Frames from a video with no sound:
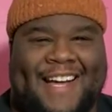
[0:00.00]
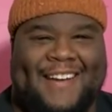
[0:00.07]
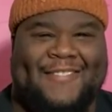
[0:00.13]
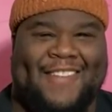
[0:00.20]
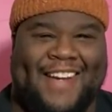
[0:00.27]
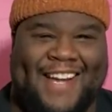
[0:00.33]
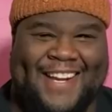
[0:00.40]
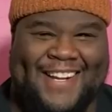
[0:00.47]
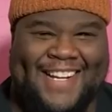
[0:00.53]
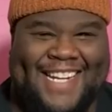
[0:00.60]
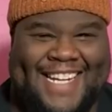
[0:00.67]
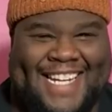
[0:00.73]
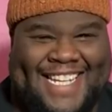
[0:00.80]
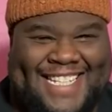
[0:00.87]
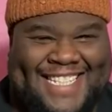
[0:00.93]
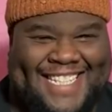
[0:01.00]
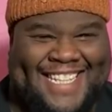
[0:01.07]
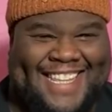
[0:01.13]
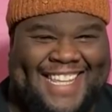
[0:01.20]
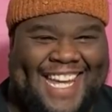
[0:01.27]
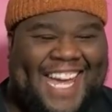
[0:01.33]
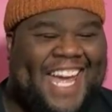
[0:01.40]
we're gonna get to
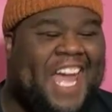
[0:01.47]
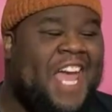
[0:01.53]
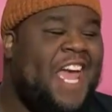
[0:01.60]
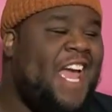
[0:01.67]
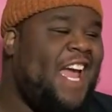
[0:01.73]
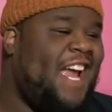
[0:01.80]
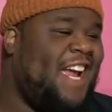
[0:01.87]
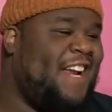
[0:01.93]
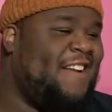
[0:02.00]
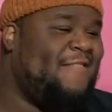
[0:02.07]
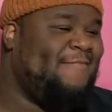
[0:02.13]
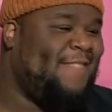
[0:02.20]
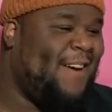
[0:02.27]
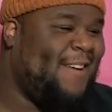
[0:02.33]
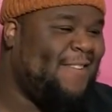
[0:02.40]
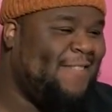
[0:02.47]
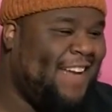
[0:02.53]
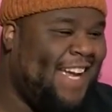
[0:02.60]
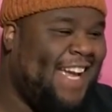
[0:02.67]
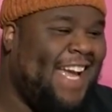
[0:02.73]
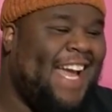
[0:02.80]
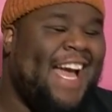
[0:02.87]
that in a
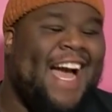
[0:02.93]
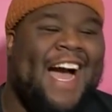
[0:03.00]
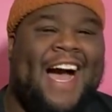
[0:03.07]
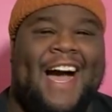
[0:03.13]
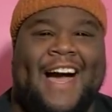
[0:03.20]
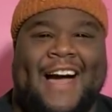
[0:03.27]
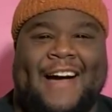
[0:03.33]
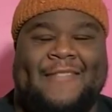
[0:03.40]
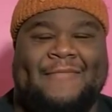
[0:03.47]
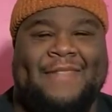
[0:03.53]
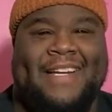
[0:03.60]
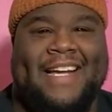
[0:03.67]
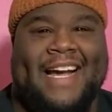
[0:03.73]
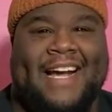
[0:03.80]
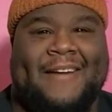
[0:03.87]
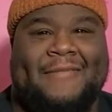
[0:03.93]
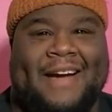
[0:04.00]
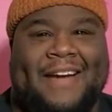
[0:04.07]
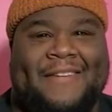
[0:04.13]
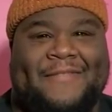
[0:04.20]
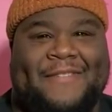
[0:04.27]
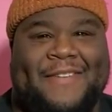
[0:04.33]
moment. We got
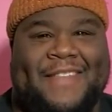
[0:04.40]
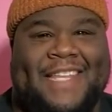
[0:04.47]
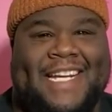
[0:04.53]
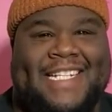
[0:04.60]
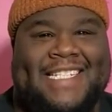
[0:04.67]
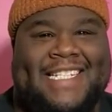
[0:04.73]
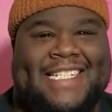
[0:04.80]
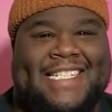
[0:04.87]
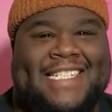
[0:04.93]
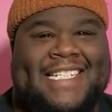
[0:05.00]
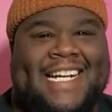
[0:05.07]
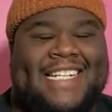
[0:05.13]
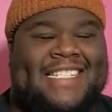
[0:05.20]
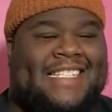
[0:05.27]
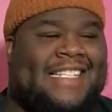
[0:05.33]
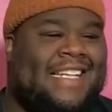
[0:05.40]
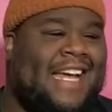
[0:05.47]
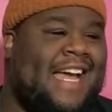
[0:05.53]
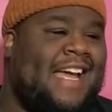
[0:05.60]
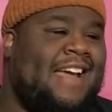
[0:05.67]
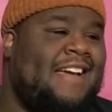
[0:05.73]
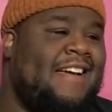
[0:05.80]
quite a few things to discuss
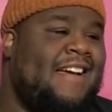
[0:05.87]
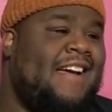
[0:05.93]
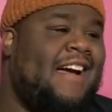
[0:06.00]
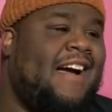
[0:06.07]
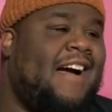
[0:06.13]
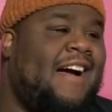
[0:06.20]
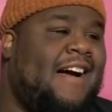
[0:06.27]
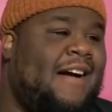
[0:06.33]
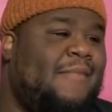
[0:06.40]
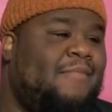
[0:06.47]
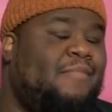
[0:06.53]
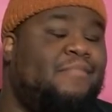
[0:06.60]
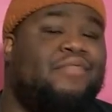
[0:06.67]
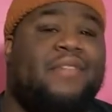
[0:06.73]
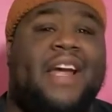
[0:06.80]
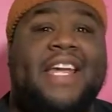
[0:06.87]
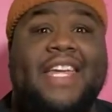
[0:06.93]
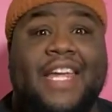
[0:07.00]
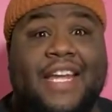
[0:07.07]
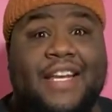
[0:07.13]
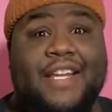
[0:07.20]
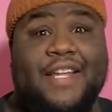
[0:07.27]
tonight.
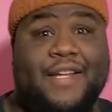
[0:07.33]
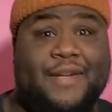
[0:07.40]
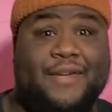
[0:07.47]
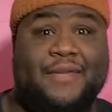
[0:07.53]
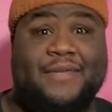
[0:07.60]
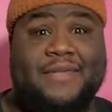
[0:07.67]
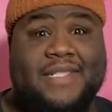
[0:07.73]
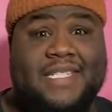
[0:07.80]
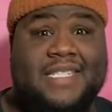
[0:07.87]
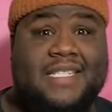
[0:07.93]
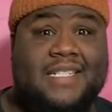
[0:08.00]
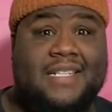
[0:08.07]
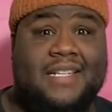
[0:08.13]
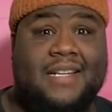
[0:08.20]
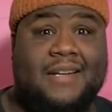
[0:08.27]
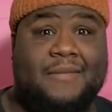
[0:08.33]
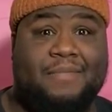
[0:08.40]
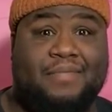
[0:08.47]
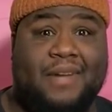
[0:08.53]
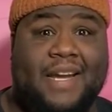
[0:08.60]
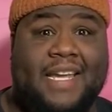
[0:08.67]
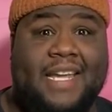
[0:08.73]
Breaking news.
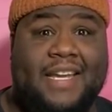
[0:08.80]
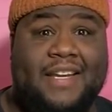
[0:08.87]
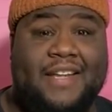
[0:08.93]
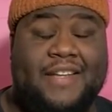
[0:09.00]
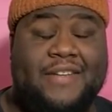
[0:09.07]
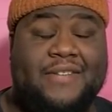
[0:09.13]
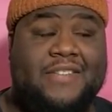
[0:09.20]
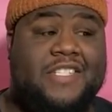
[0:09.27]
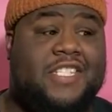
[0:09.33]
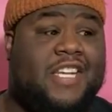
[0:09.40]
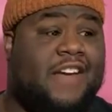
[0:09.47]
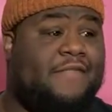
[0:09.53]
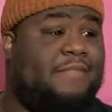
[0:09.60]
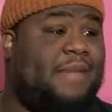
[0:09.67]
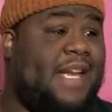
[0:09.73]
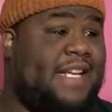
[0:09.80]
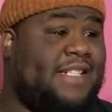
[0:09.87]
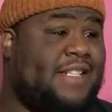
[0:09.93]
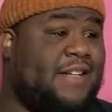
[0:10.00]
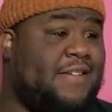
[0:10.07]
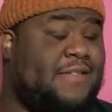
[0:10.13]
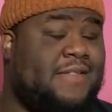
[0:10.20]
Jeff
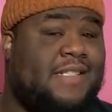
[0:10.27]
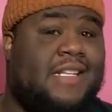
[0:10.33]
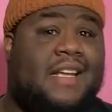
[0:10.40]
Bezos